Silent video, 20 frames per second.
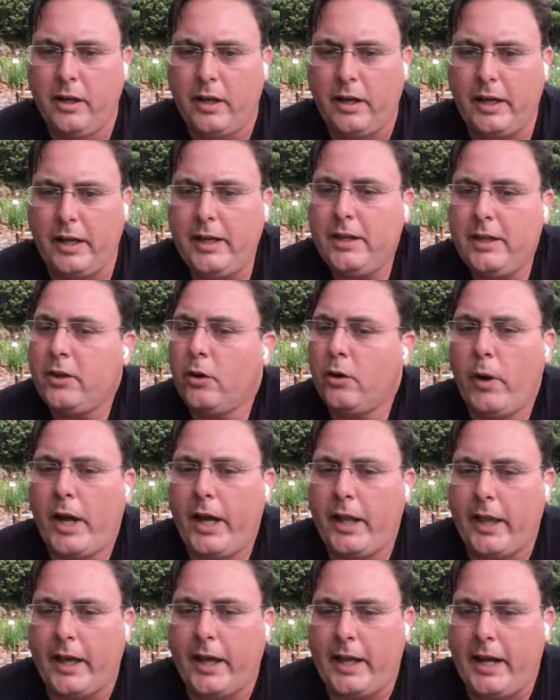either way,
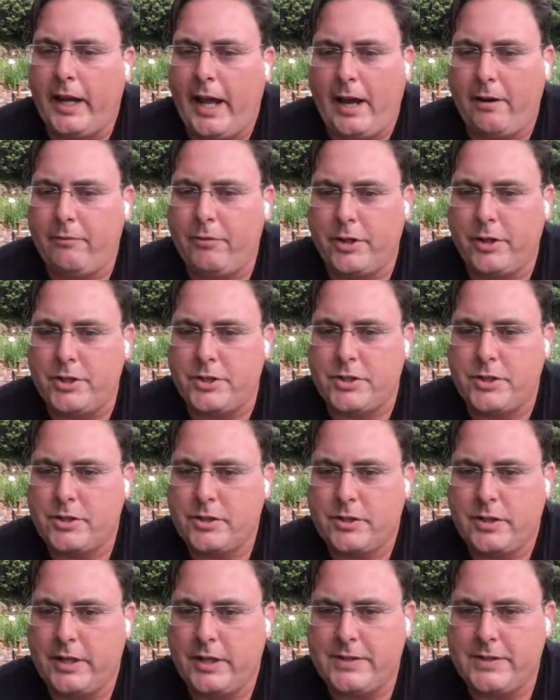like an average
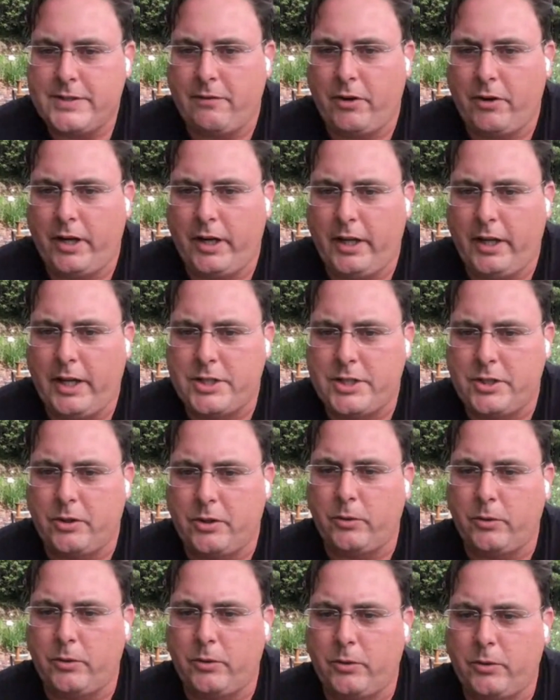is never going to get you
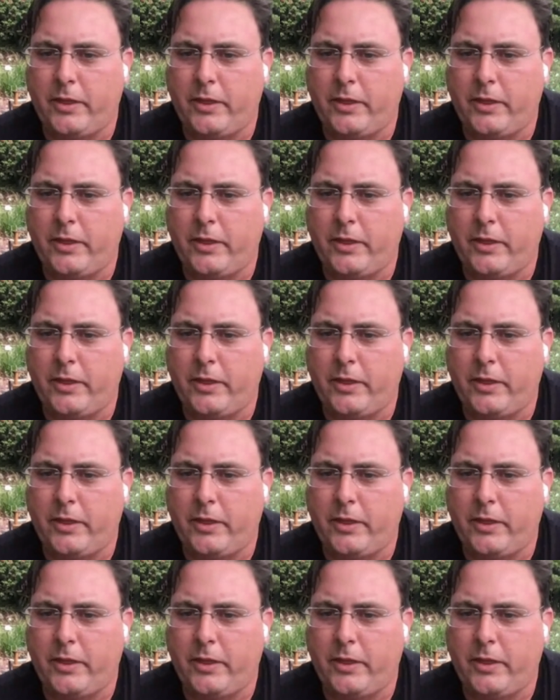there.